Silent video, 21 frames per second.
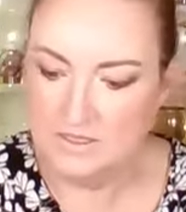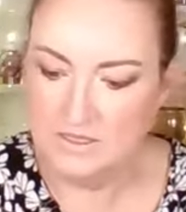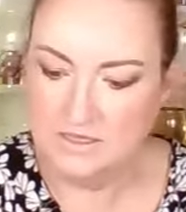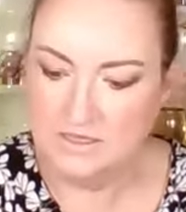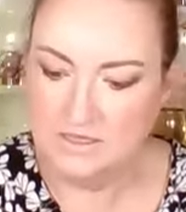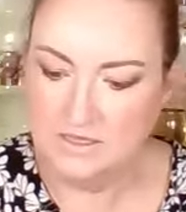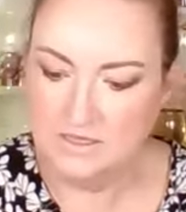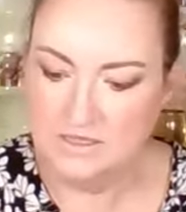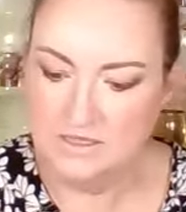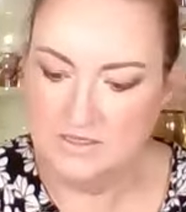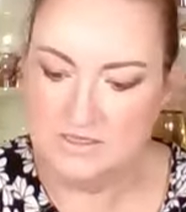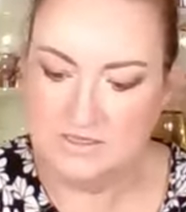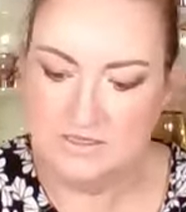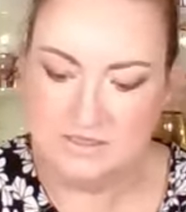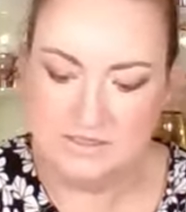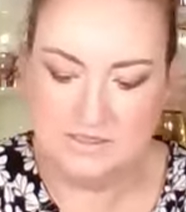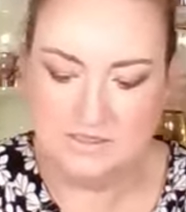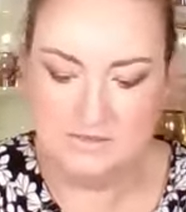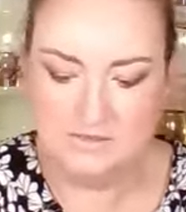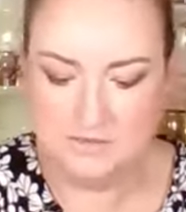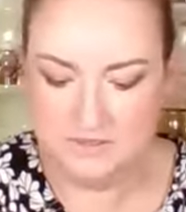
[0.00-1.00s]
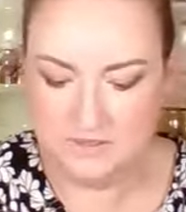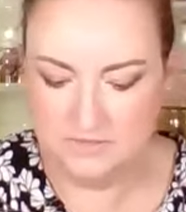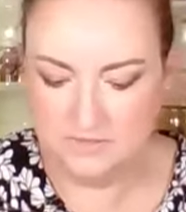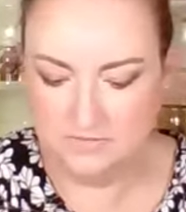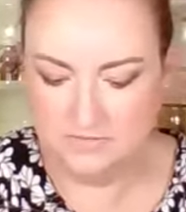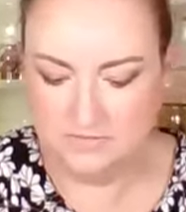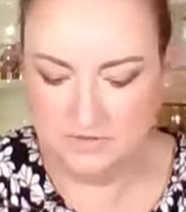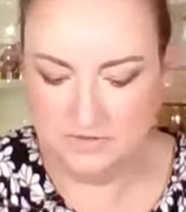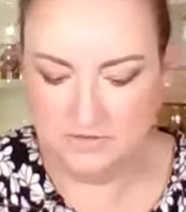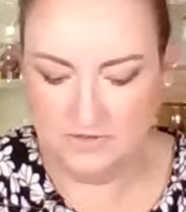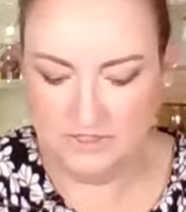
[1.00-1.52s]
and it doesn't seem to
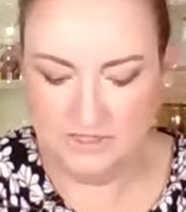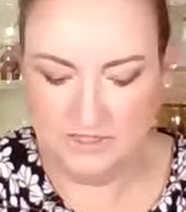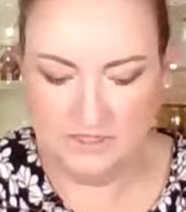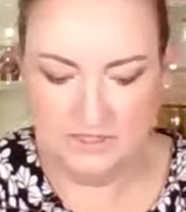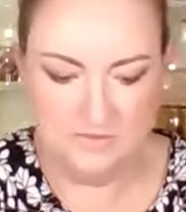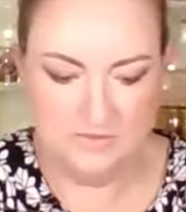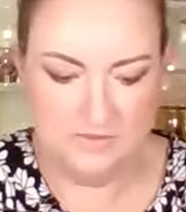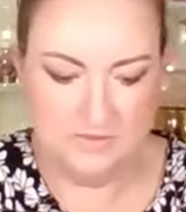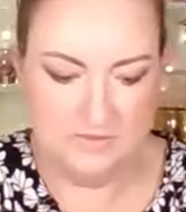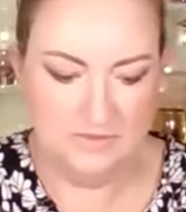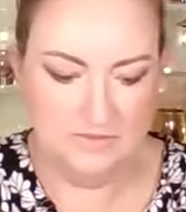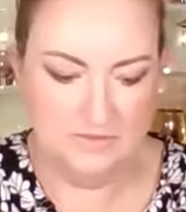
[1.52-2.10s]
roll up.